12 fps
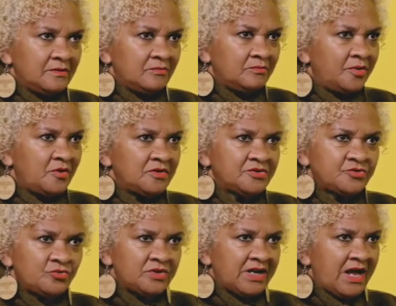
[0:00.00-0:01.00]
passed
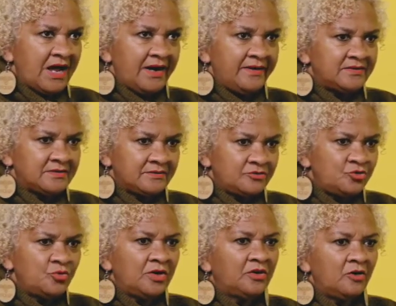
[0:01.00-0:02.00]
or died
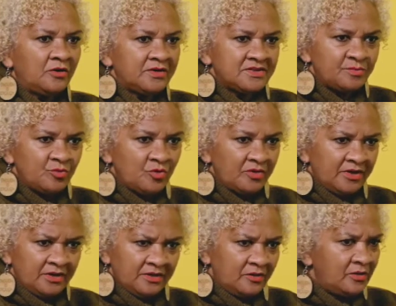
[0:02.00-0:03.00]
2 o'clock this
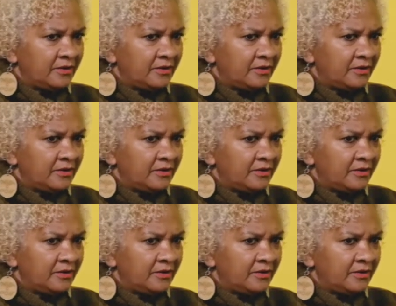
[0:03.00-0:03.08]
morning.